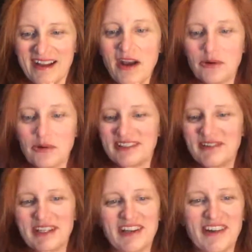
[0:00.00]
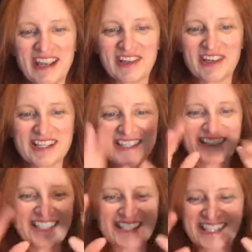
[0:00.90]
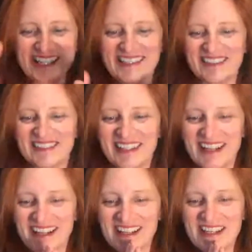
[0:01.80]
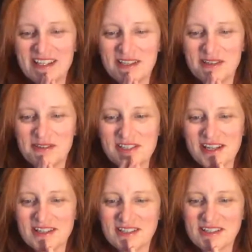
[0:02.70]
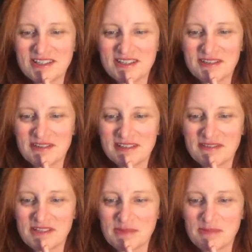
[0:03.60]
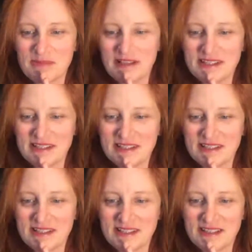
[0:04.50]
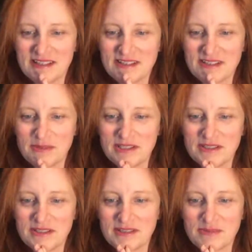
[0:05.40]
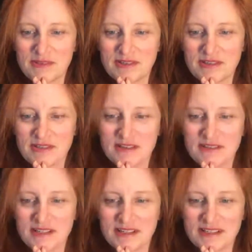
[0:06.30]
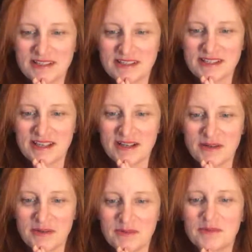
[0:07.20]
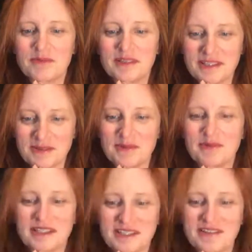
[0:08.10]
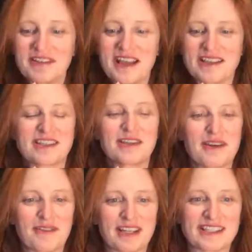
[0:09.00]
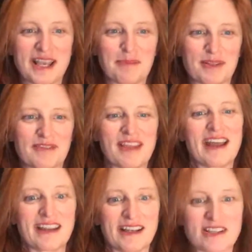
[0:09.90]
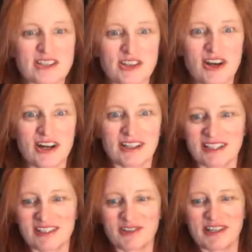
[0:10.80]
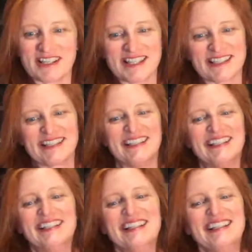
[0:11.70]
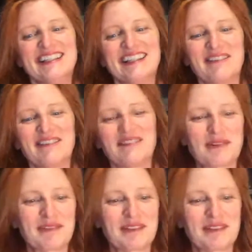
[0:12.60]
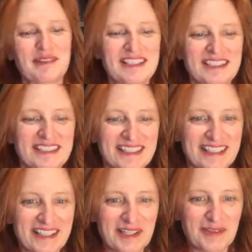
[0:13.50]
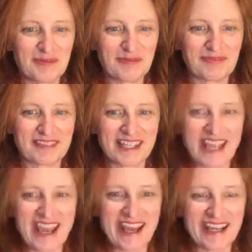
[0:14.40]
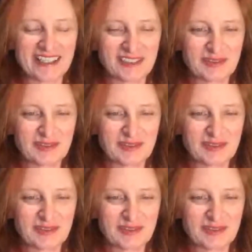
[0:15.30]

Oh, there we go. Hey, Chris, good to see you. EQ changes, balances. So we do this with ourselves, and I guess it's how we do what we do. Yes, do you have an example of that in a song, Chris? That was what we were, yeah.